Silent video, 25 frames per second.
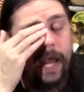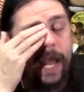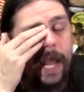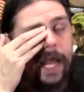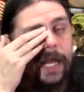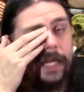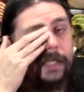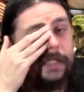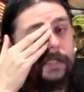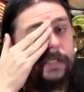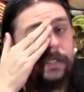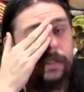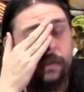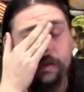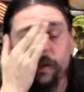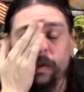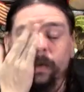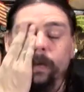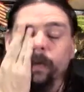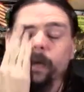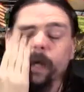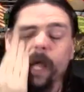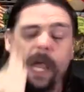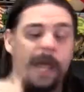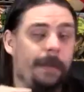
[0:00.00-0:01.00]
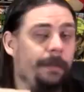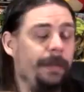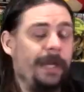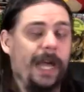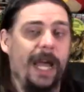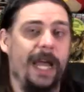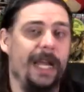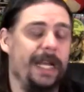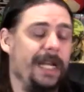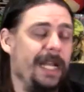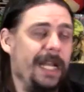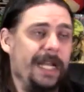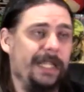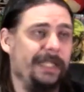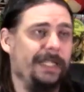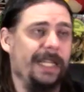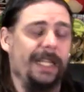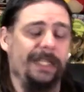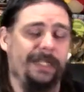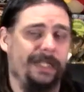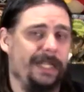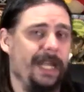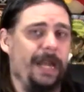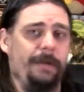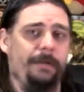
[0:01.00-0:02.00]
and MK needs
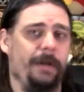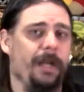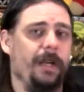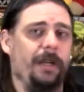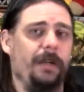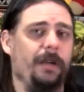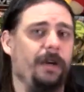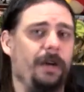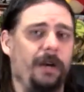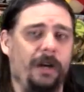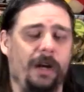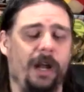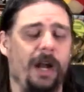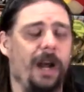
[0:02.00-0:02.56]
that same net code.